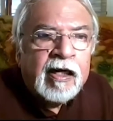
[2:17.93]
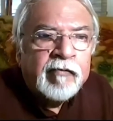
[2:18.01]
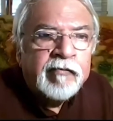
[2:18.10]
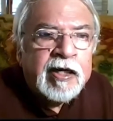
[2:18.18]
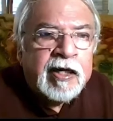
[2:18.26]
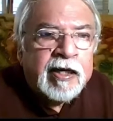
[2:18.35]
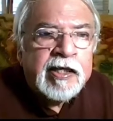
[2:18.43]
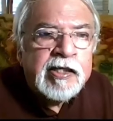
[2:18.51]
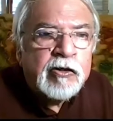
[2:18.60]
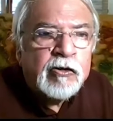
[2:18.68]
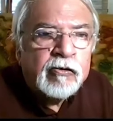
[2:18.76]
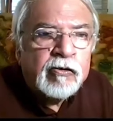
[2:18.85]
We increased
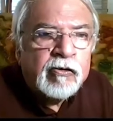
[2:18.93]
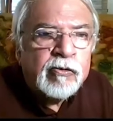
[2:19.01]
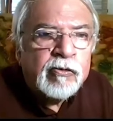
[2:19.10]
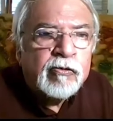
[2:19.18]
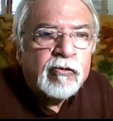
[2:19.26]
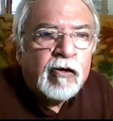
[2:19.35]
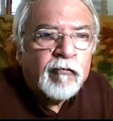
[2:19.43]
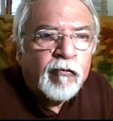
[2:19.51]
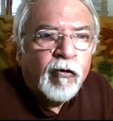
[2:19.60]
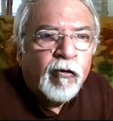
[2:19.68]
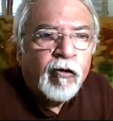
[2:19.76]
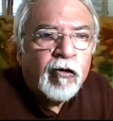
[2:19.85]
it to two or
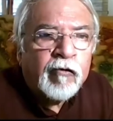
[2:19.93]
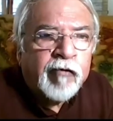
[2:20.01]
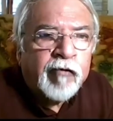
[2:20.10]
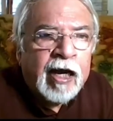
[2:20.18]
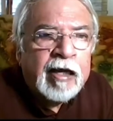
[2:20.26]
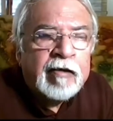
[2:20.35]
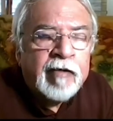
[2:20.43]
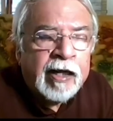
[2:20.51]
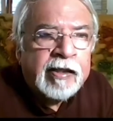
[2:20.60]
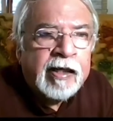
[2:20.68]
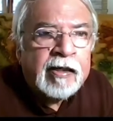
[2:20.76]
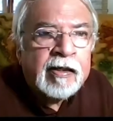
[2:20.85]
four or five, like
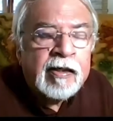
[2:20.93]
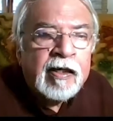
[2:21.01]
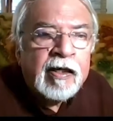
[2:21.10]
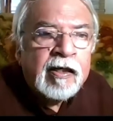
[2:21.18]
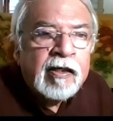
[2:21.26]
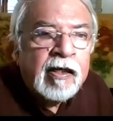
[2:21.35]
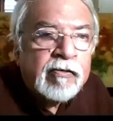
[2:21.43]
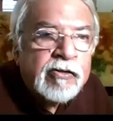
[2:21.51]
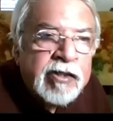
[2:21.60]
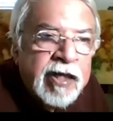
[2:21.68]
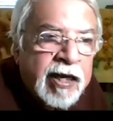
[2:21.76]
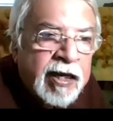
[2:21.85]
that. Now
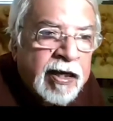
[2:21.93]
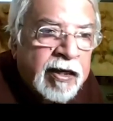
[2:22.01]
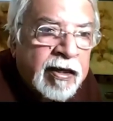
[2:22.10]
today,